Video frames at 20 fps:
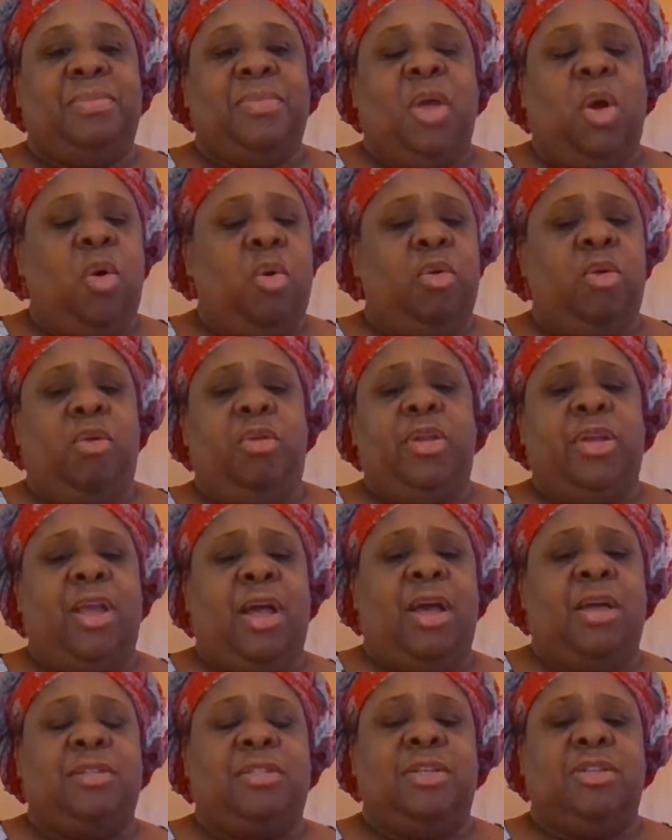Hold on to
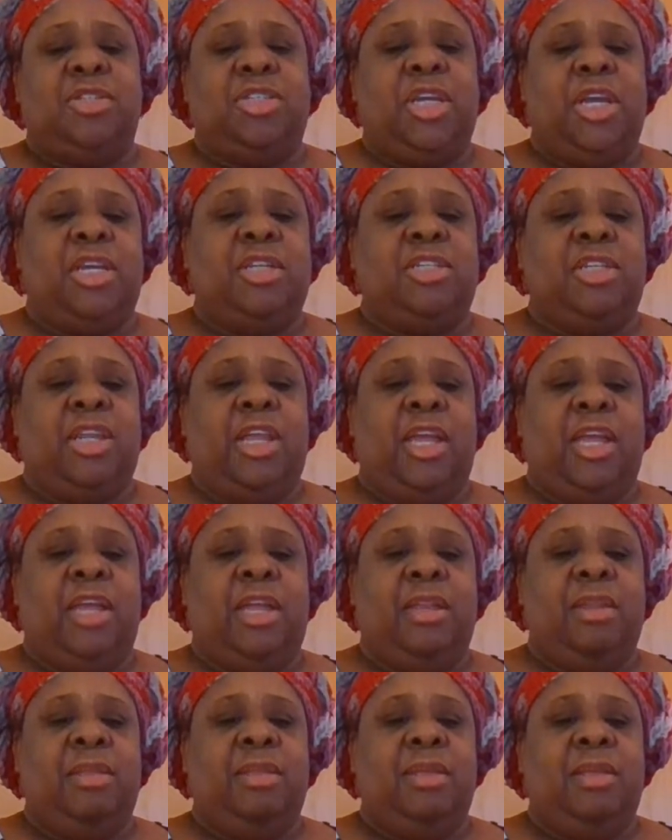God's unchanging
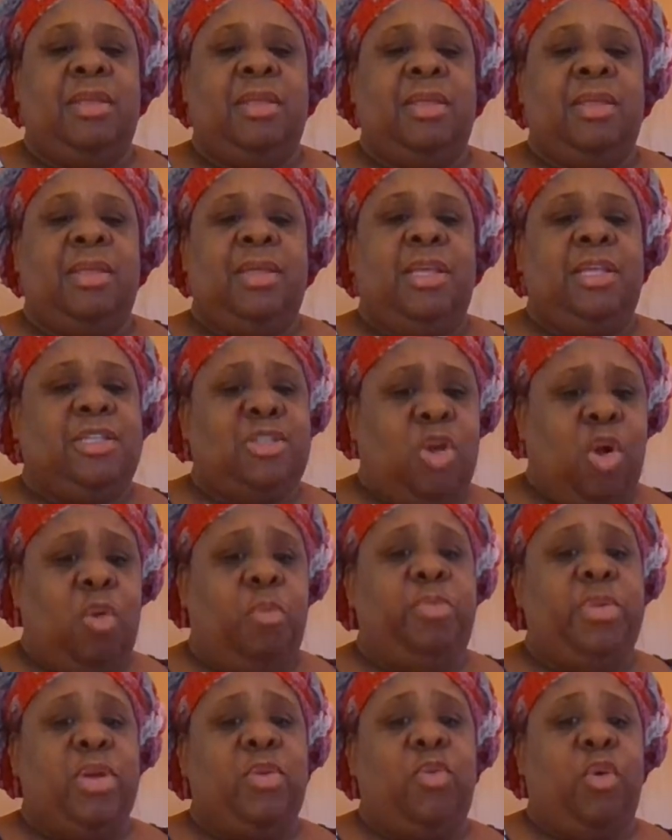hand. It's going
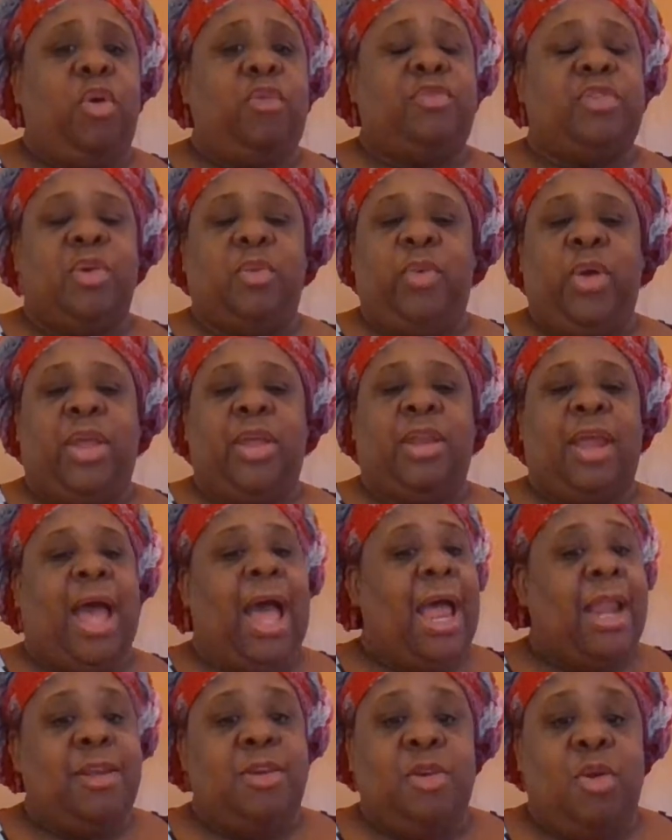to be worth the wait.
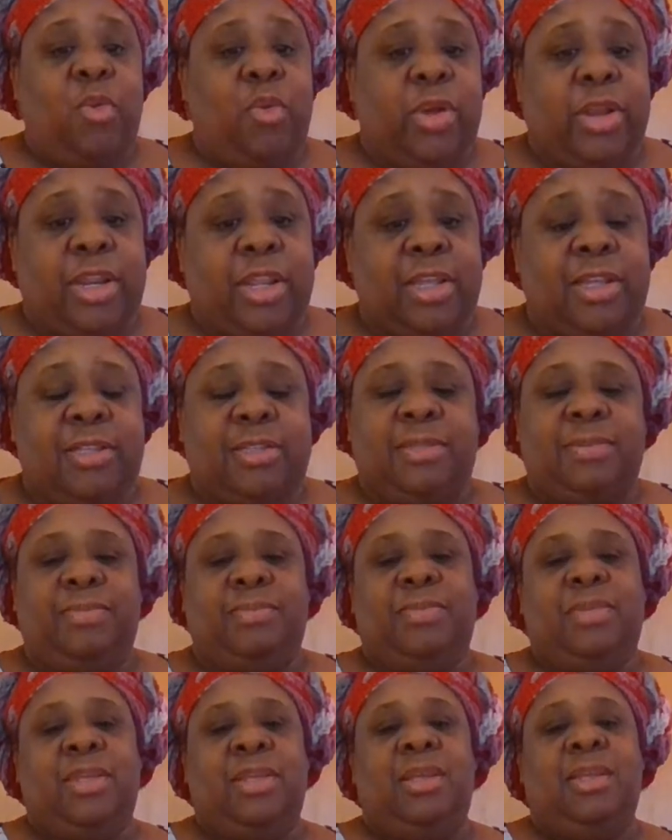I know it is.
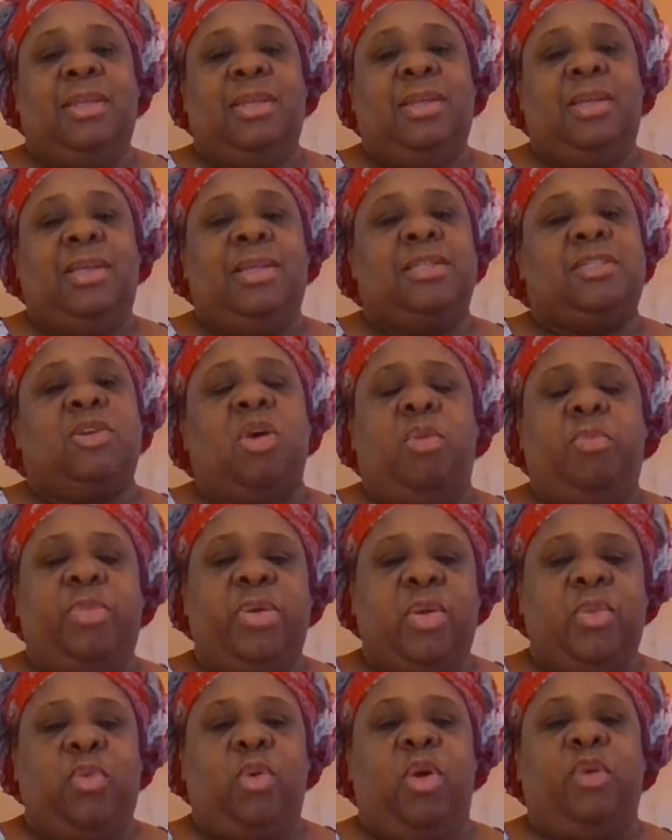It's going to
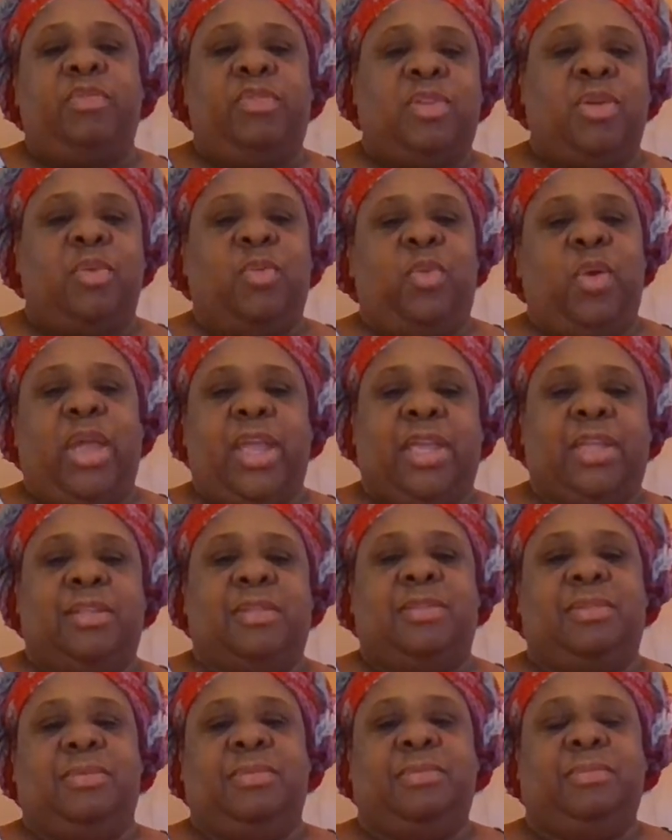be worth the wait.
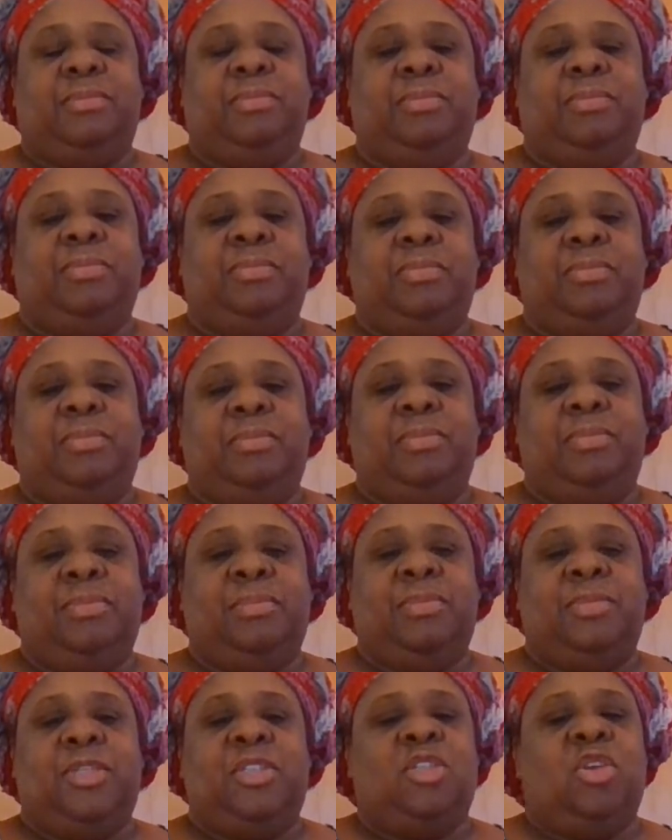
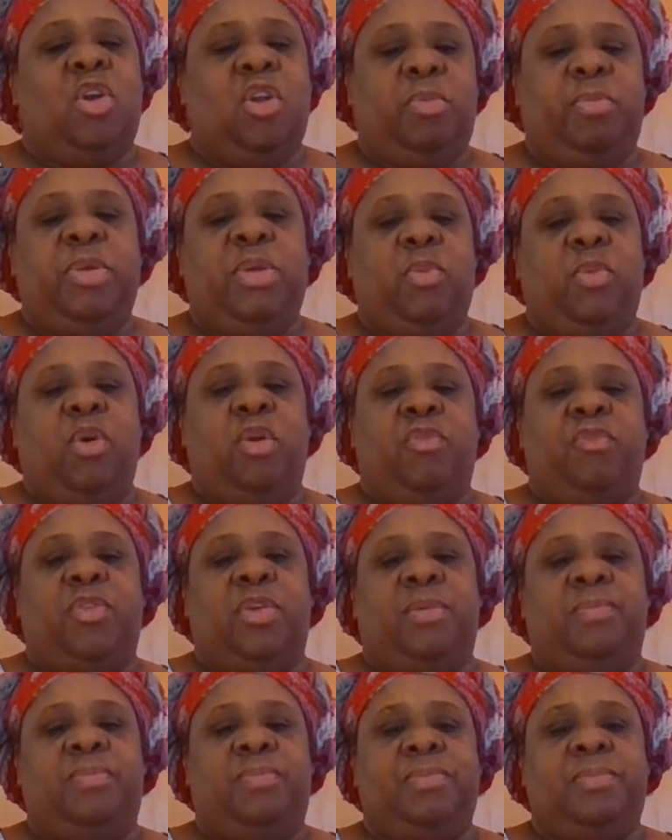It's going to be worth
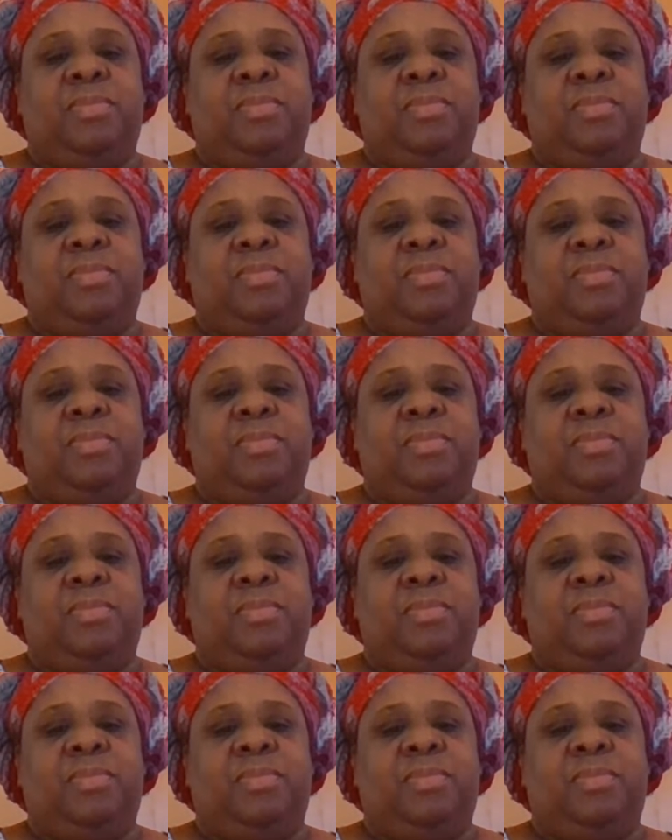it.